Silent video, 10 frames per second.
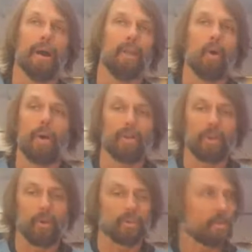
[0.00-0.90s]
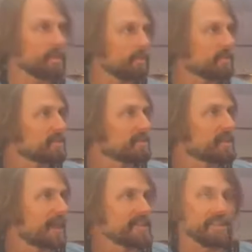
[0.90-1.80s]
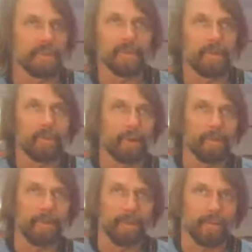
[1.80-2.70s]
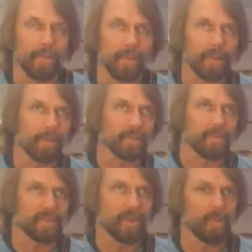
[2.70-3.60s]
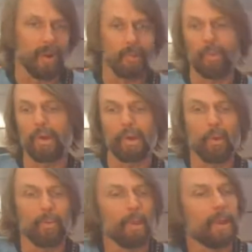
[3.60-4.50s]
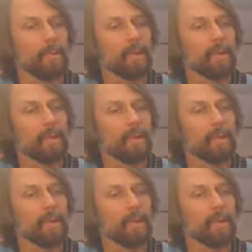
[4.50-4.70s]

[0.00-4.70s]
No other coach really was enticing to me or wanted me to really was somewhere I would want to go play.